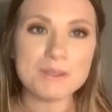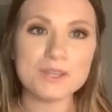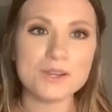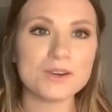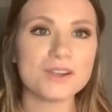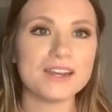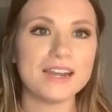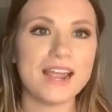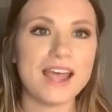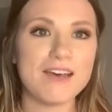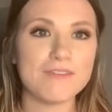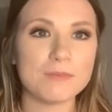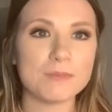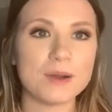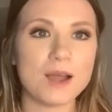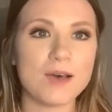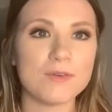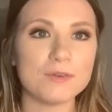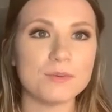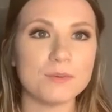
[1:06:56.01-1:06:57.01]
Baby, you're gonna
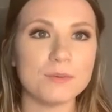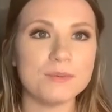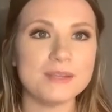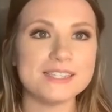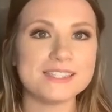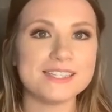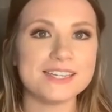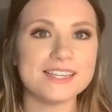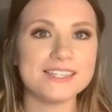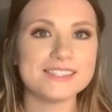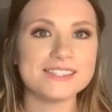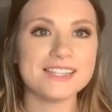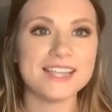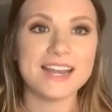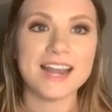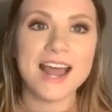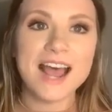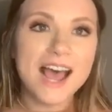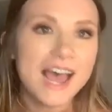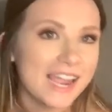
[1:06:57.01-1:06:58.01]
have a profitable
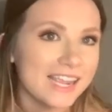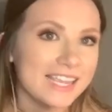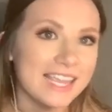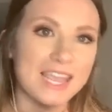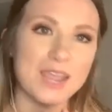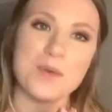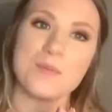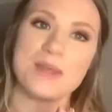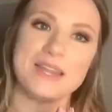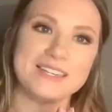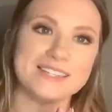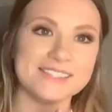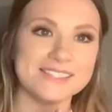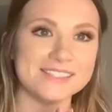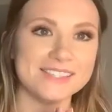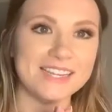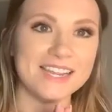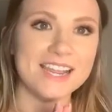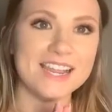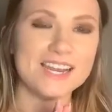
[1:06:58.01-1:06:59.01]
business, and I can't
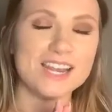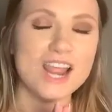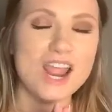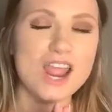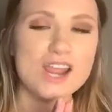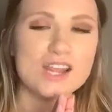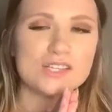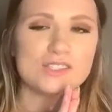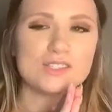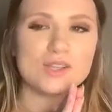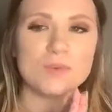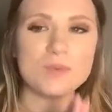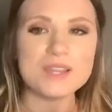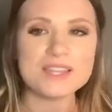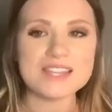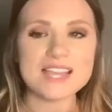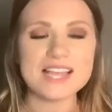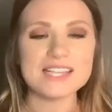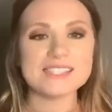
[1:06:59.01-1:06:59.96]
wait to see it. So